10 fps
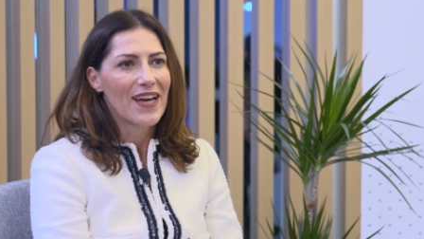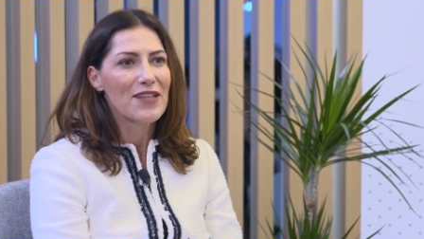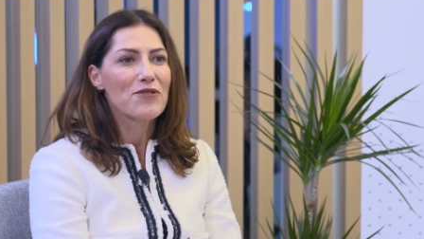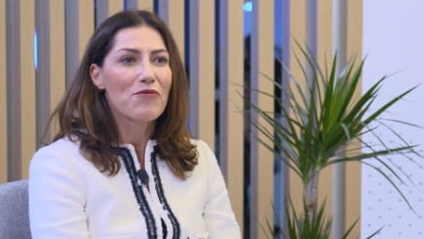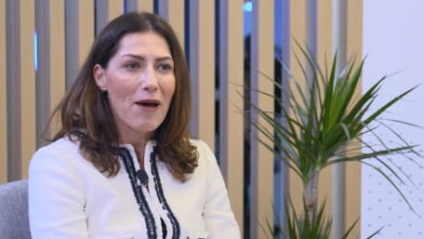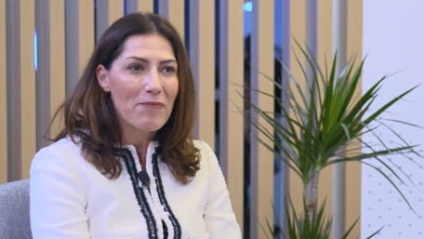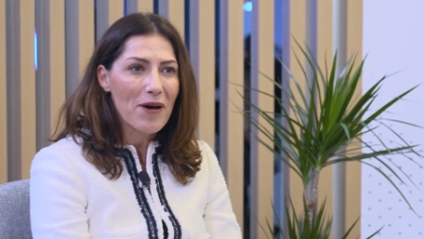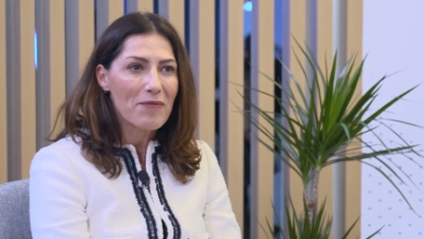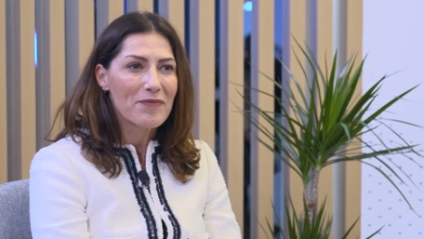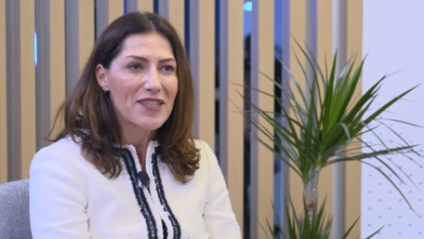And to wrap
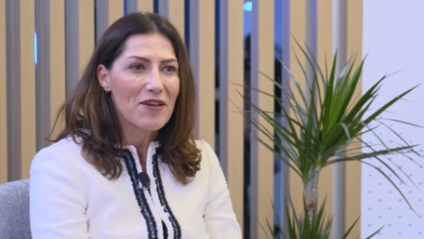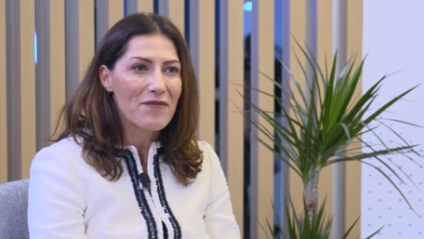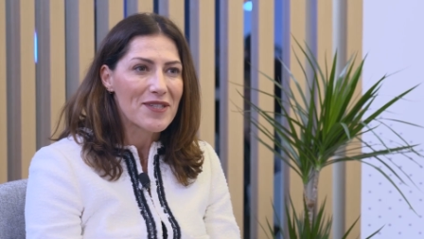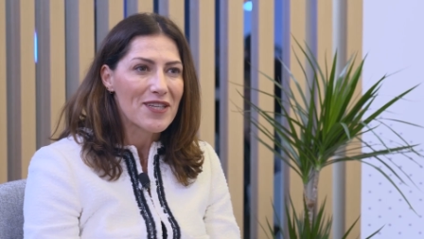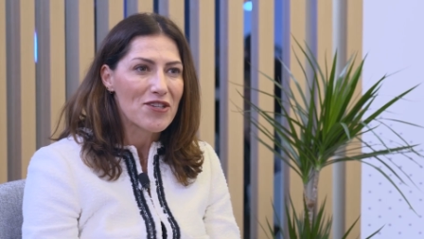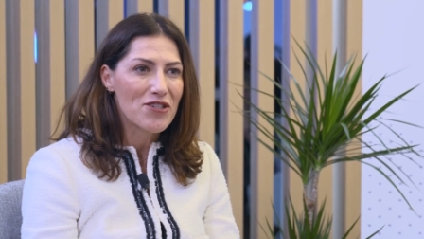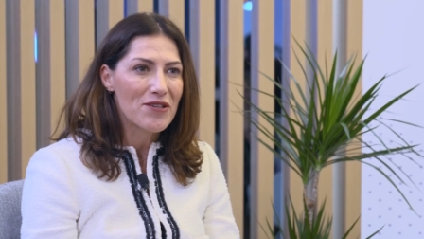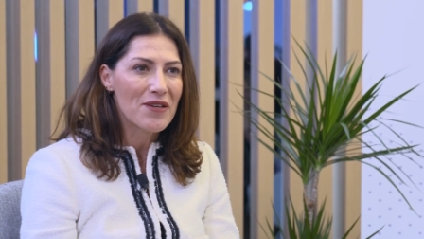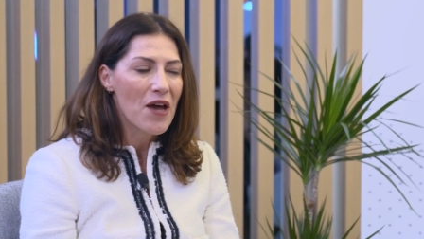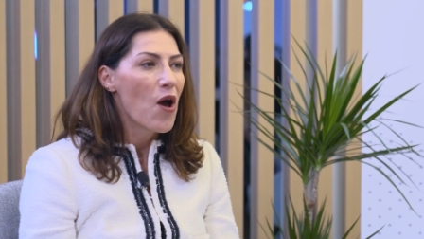up this
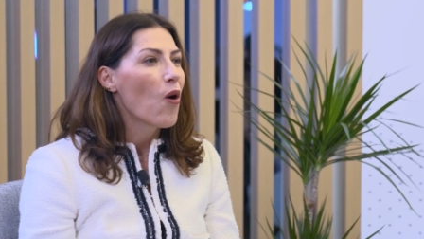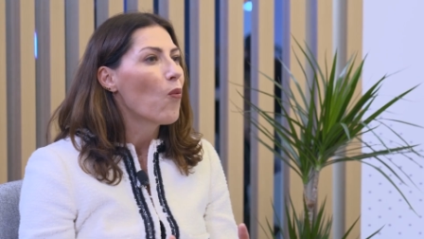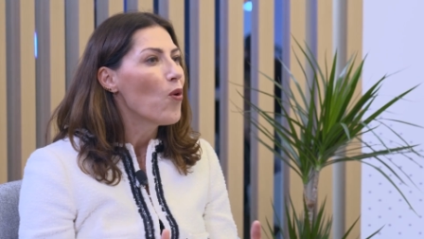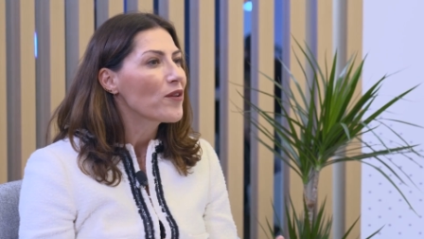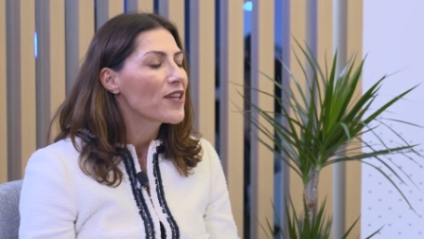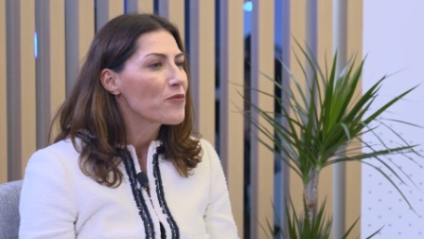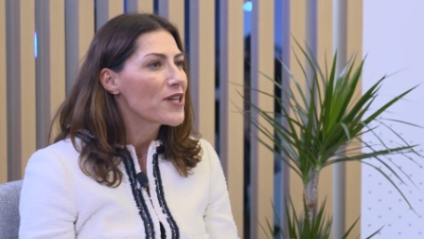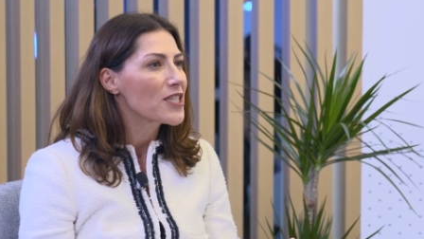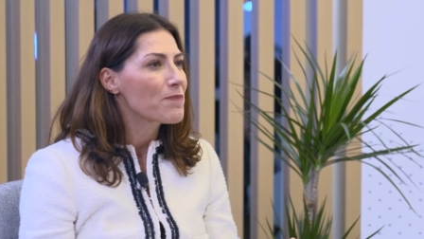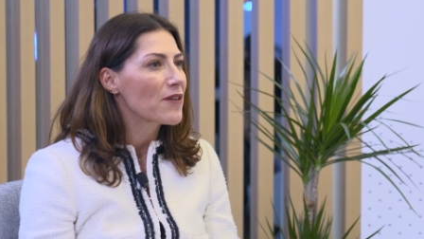conversation, what can we
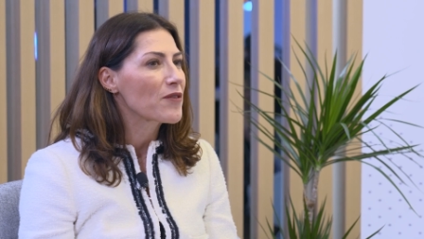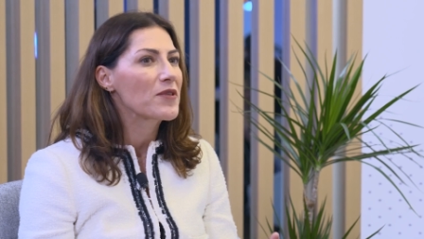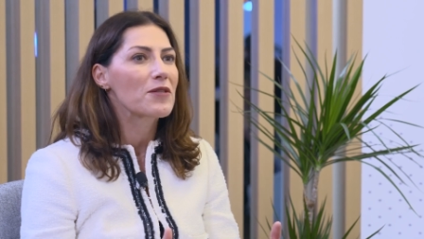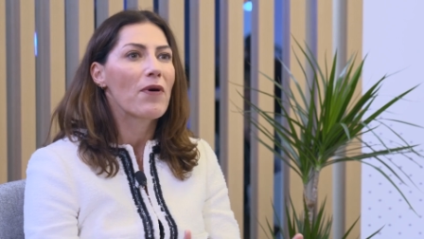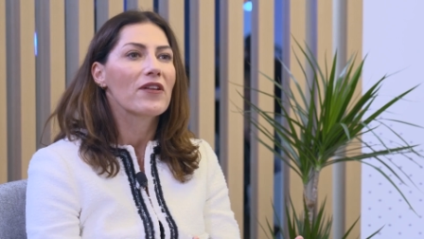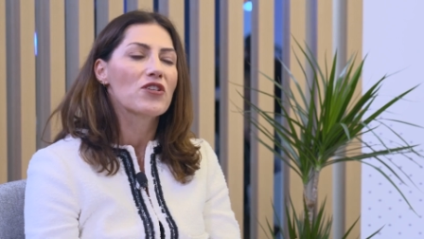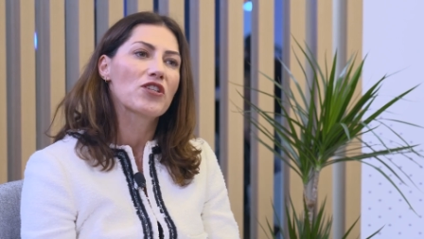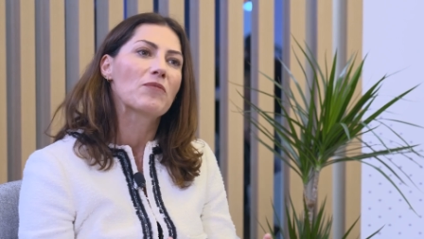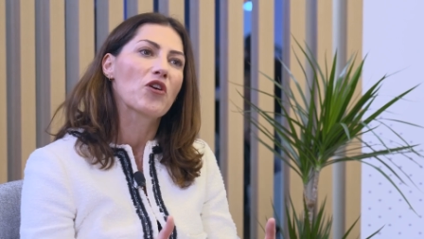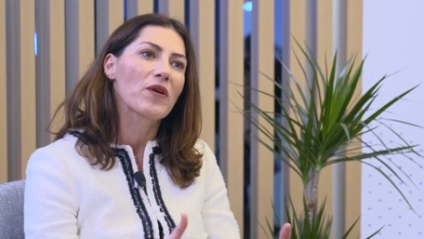expect from this
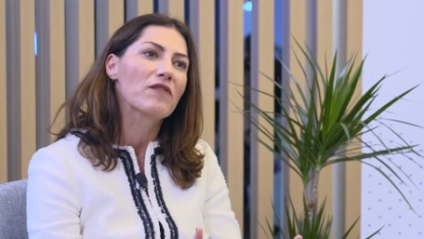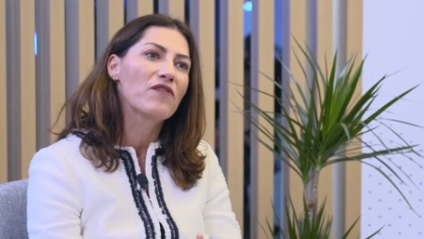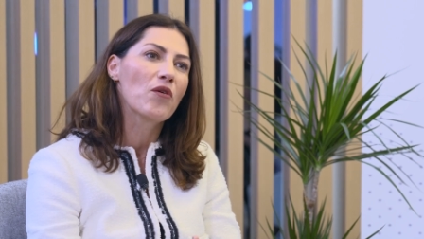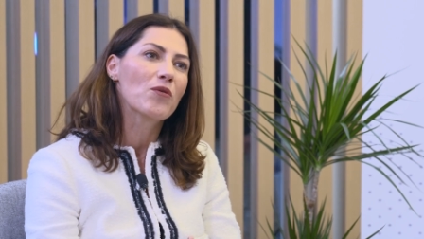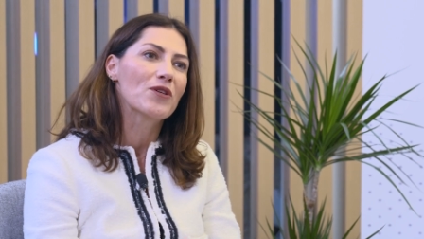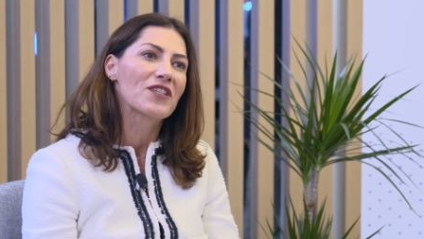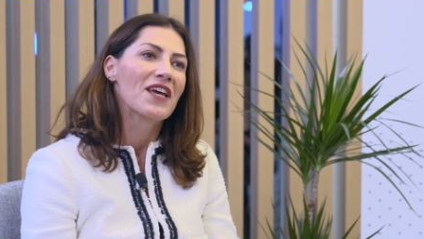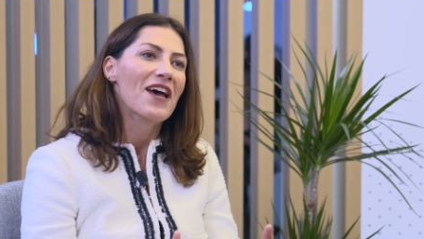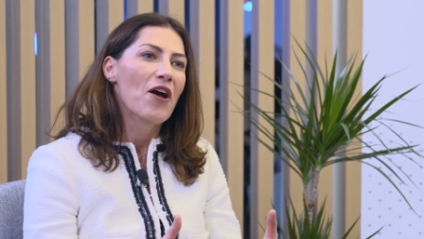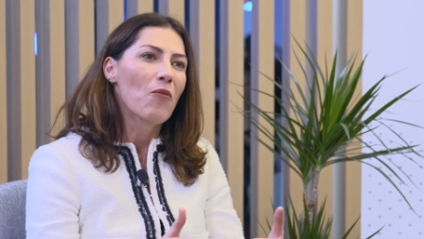partnership going forward?
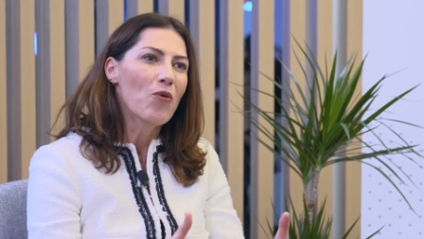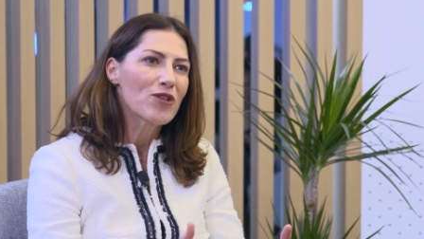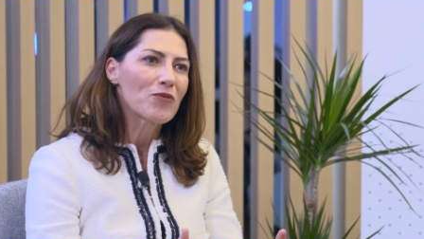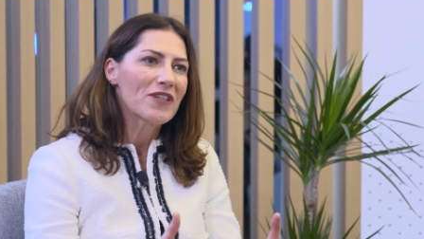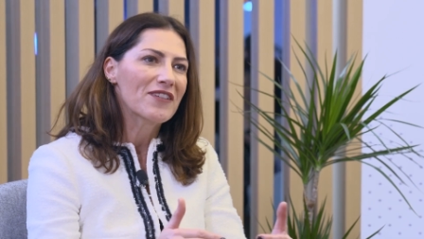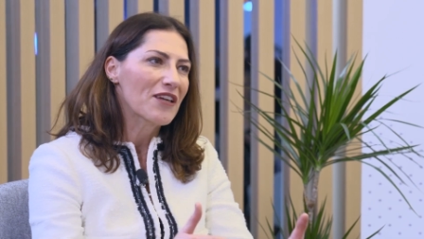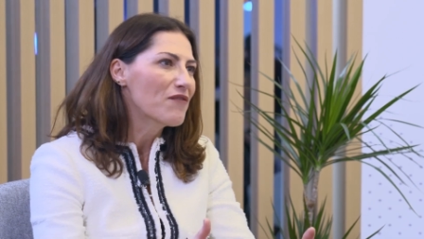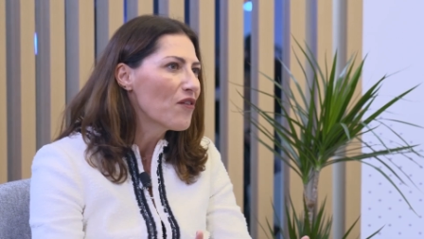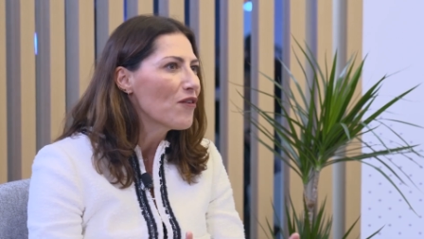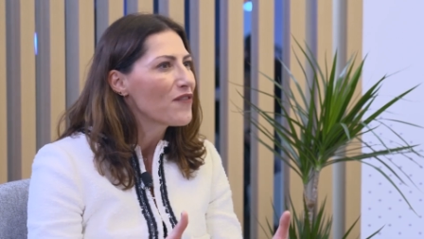What will it
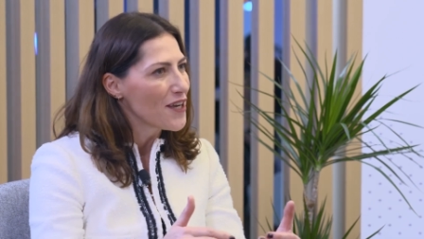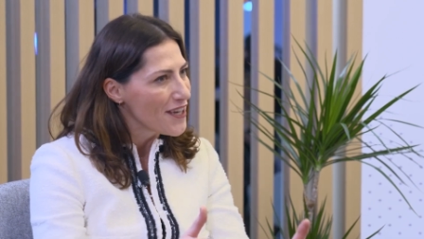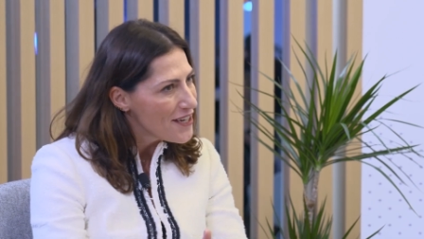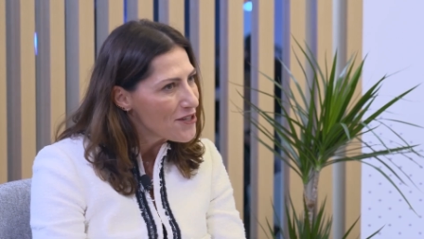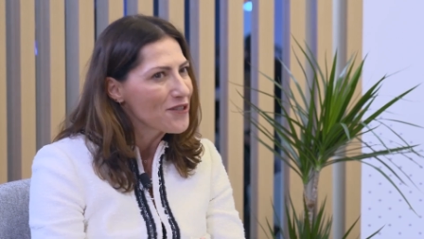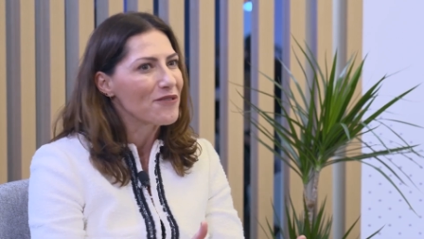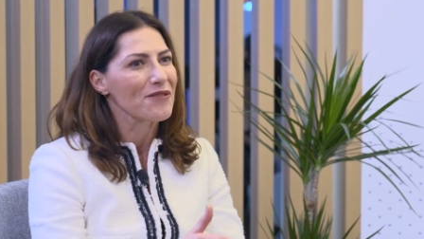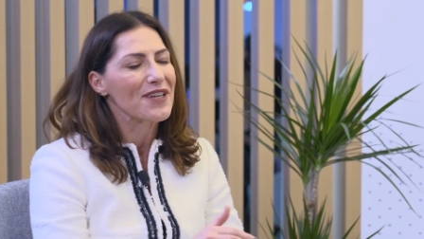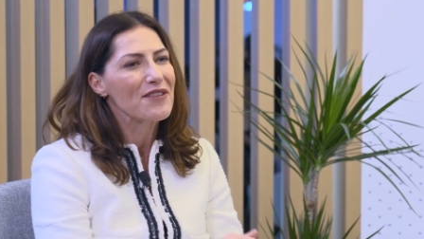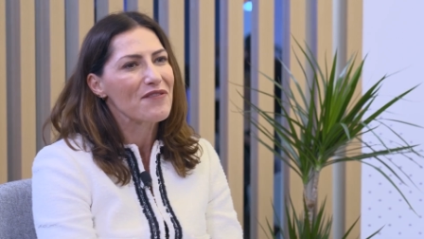evolve into
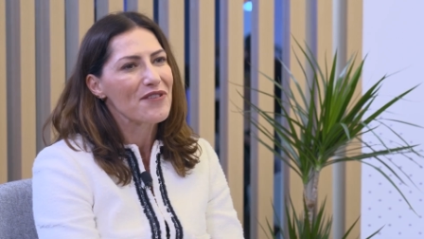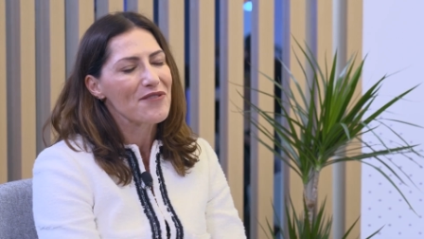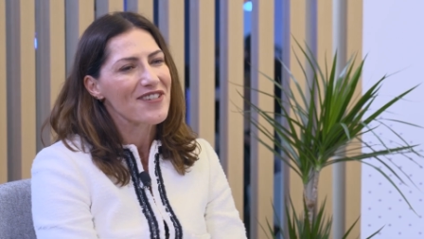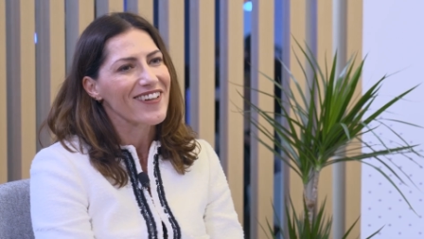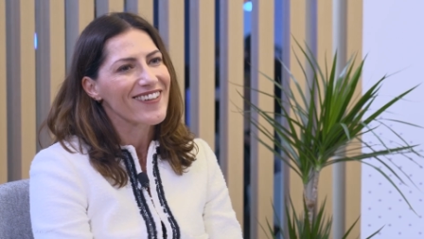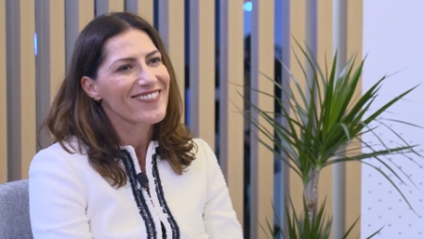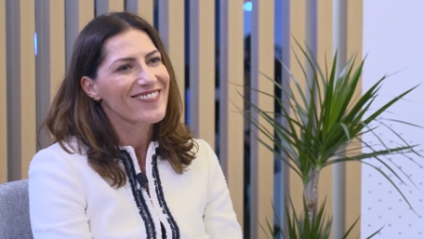in the future?